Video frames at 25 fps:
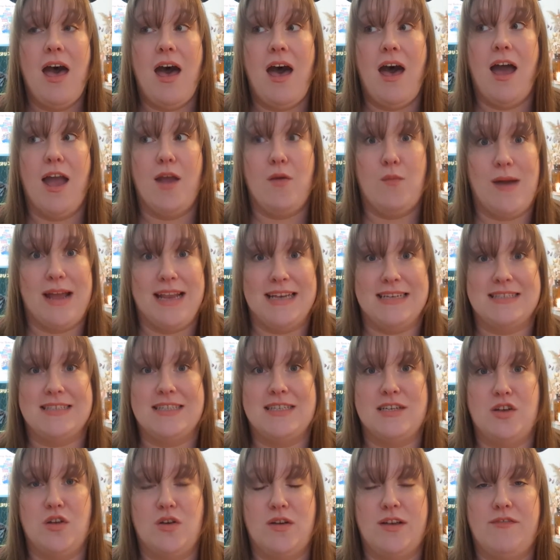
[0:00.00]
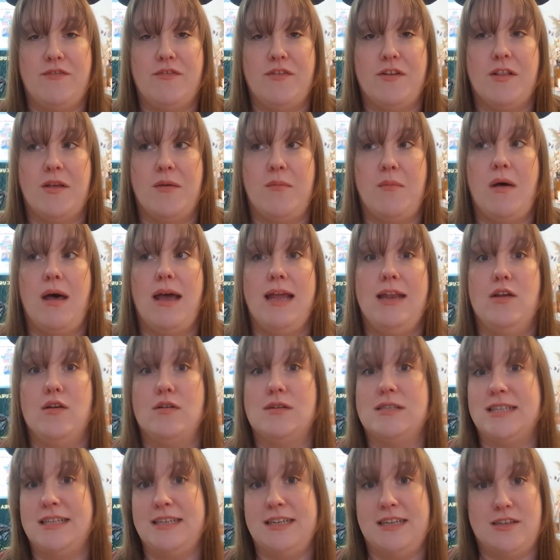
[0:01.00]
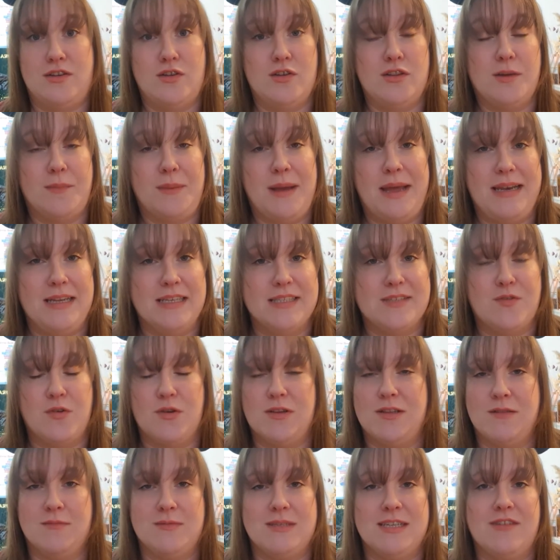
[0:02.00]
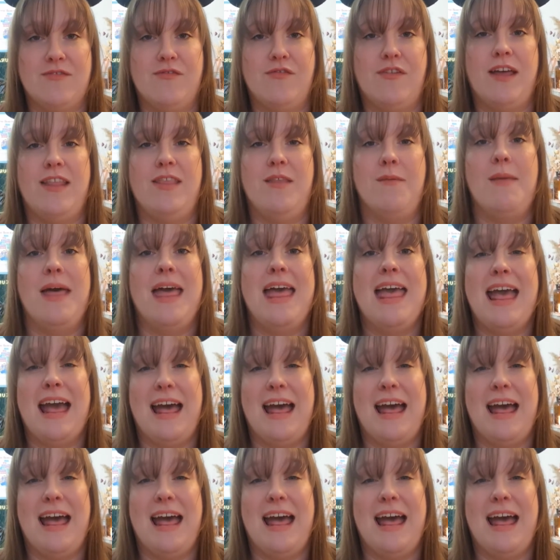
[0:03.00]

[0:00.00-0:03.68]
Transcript: I went looking for them. I looked in another Penney's for them, didn't find them.